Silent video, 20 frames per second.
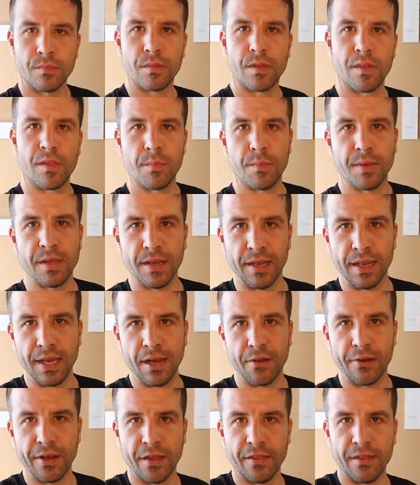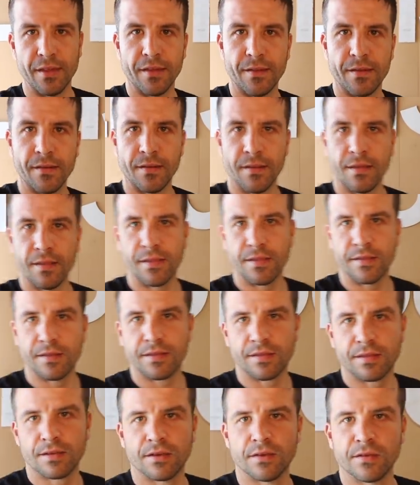It's a bit loud out there. Let's
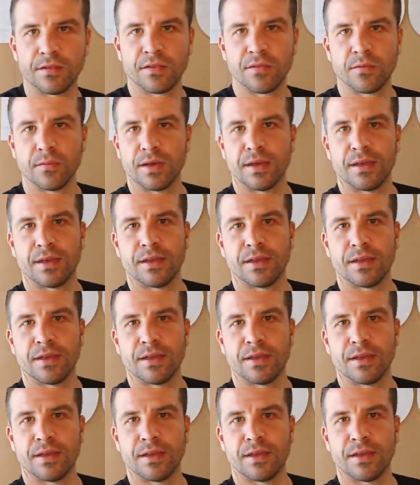just go this way